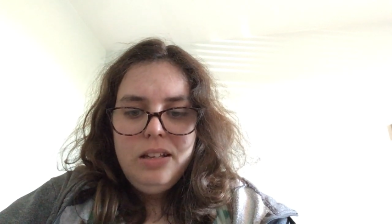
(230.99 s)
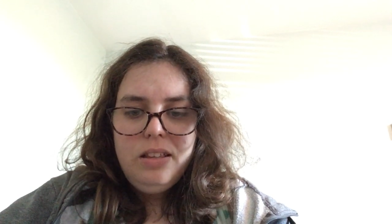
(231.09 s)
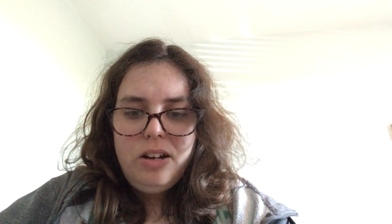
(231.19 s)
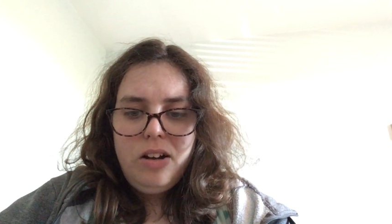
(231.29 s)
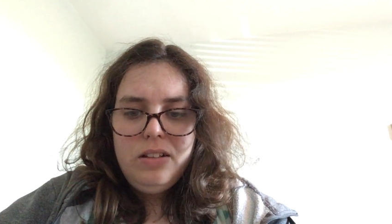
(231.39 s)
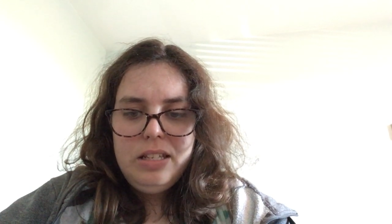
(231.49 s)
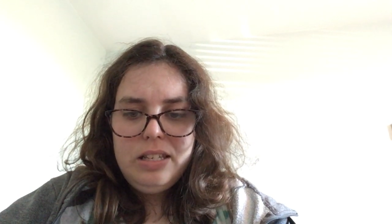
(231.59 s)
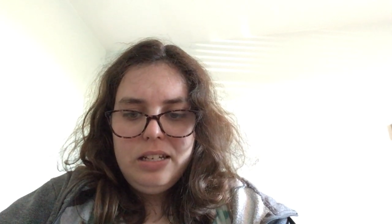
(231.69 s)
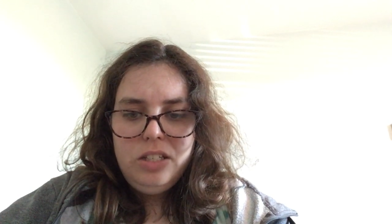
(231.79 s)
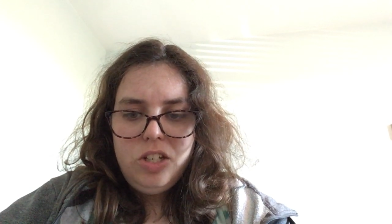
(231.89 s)
Then all of a
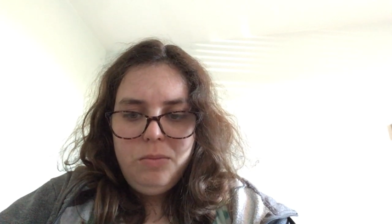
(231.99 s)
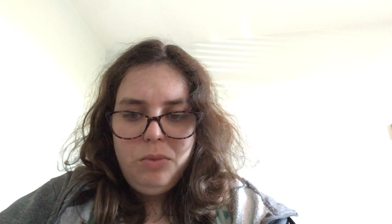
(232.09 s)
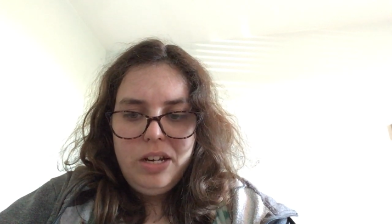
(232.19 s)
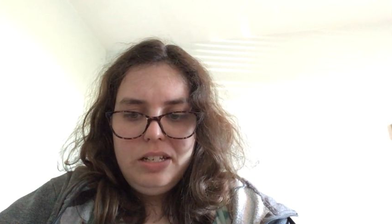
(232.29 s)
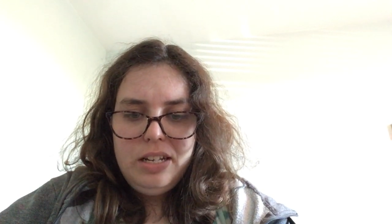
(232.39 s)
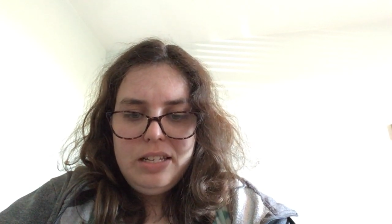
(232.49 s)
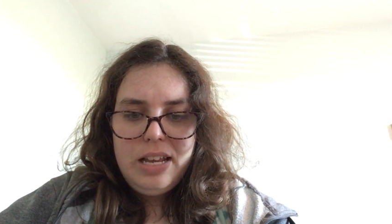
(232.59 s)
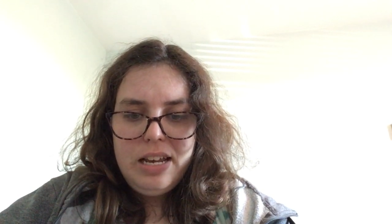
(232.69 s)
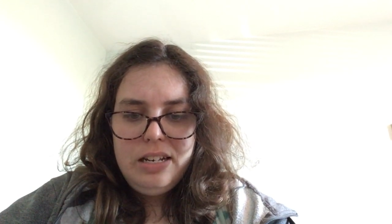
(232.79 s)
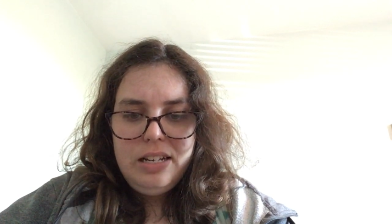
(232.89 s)
sudden, Jim raised his
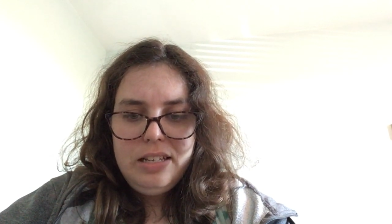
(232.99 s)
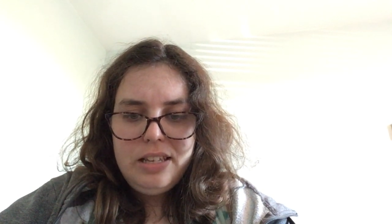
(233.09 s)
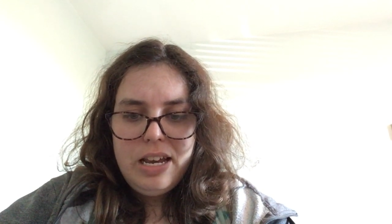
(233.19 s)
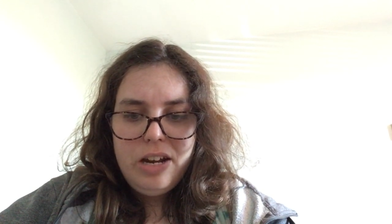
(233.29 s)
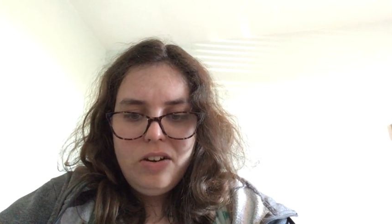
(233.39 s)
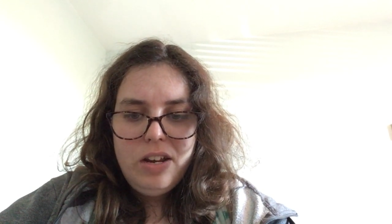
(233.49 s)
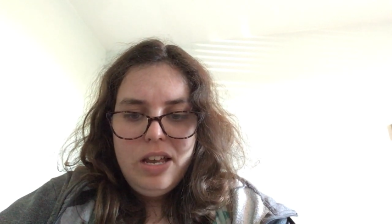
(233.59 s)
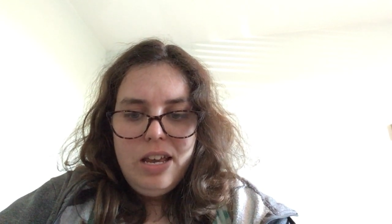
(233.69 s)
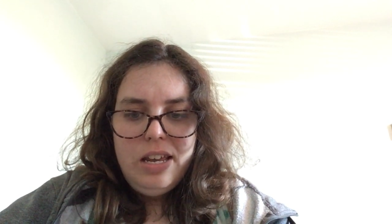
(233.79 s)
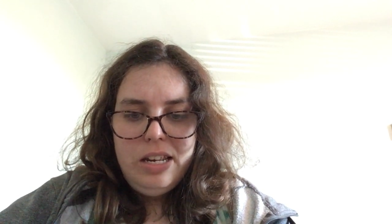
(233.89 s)
hand in his air.
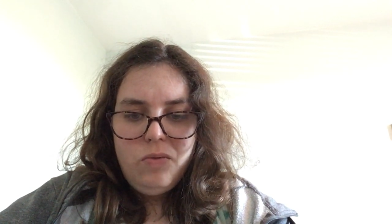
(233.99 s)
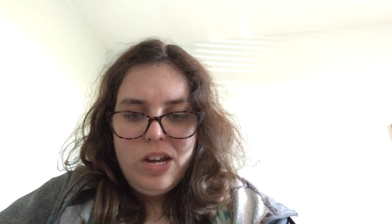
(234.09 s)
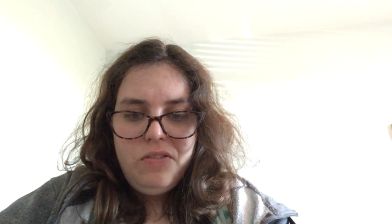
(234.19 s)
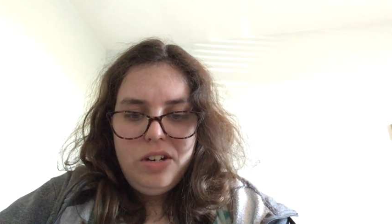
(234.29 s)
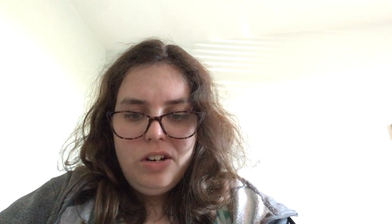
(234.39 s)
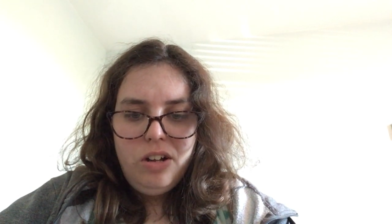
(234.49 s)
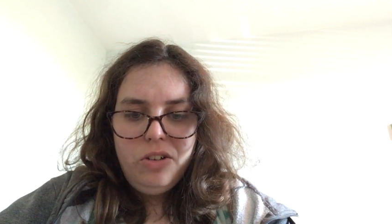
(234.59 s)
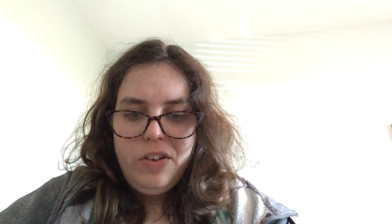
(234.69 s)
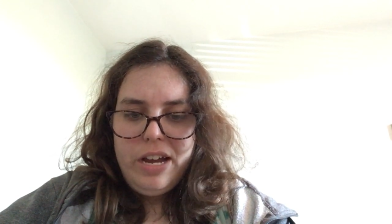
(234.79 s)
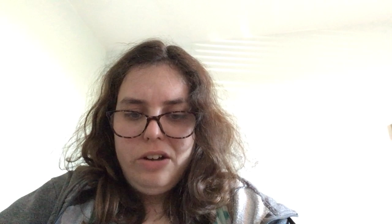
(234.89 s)
He waved it all
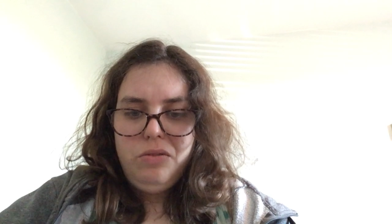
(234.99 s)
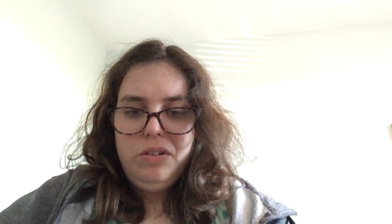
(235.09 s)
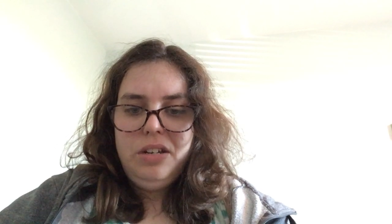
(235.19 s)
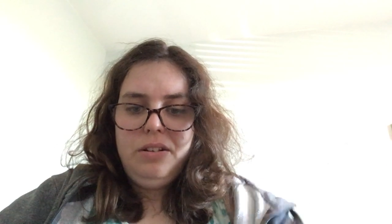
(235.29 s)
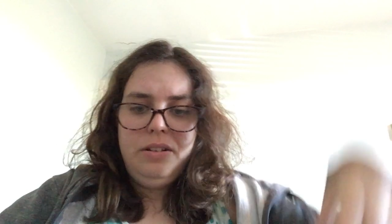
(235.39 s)
around.